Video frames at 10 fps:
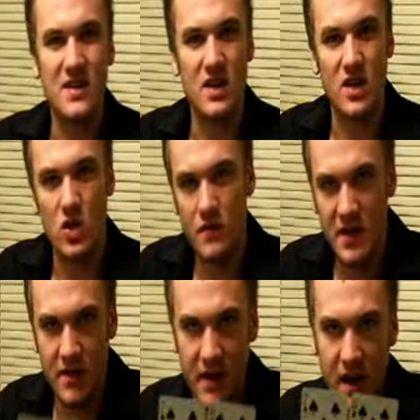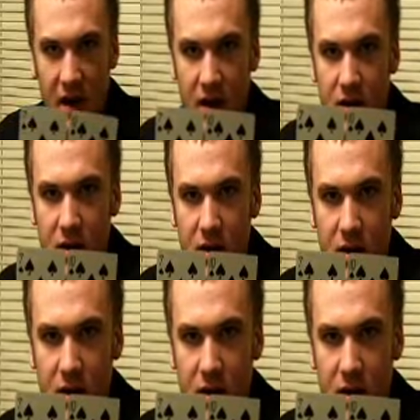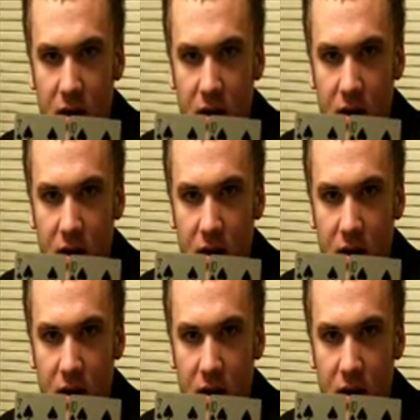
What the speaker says: is a goofy enough hand that